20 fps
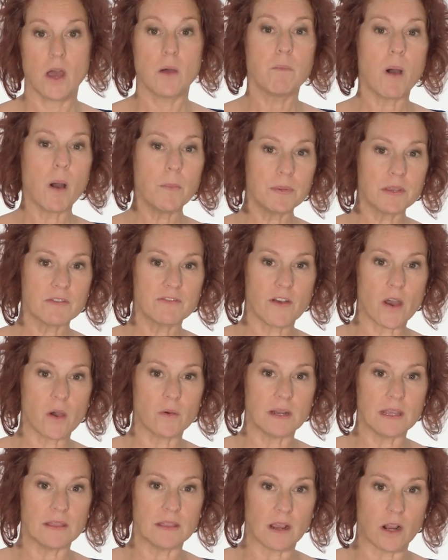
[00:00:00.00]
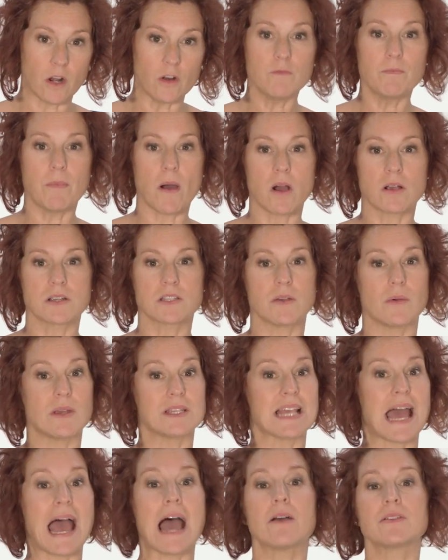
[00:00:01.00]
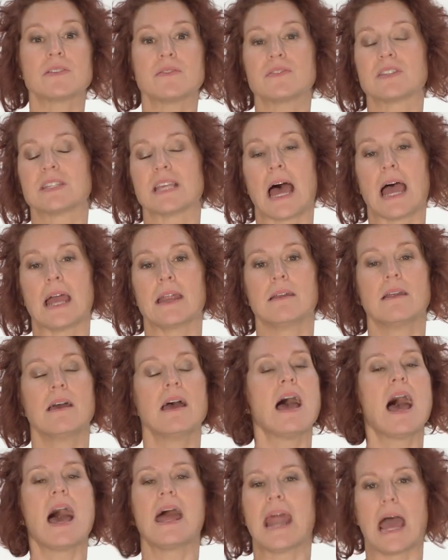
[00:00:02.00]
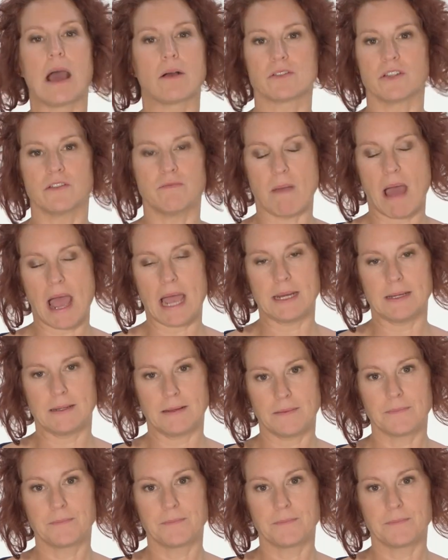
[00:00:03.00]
Pop your phone in the glove box so it's out of sight and out of mind.